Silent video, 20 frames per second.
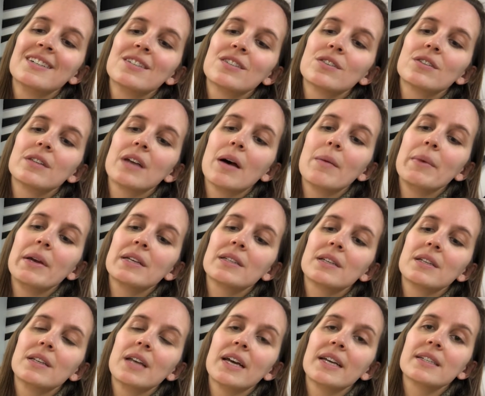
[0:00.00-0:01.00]
So that makes
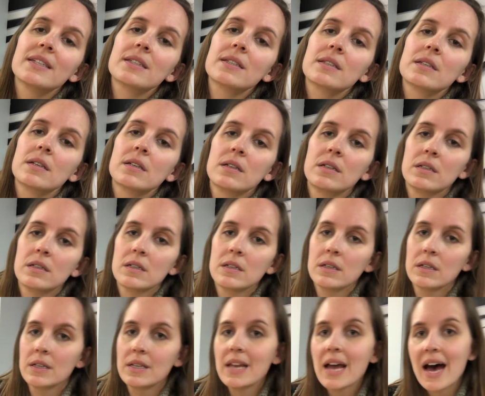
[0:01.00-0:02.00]
a nice
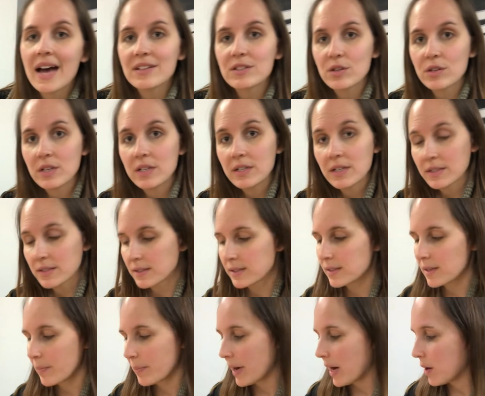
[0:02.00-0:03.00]
knot so that it doesn't
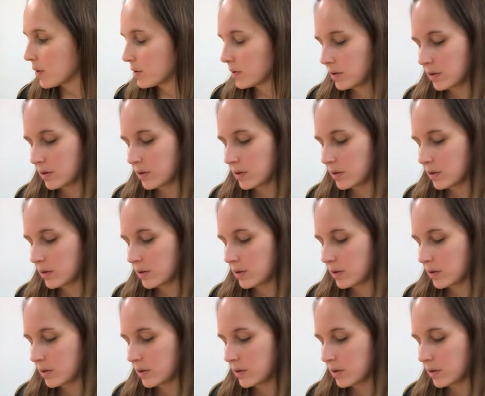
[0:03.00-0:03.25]
slip out.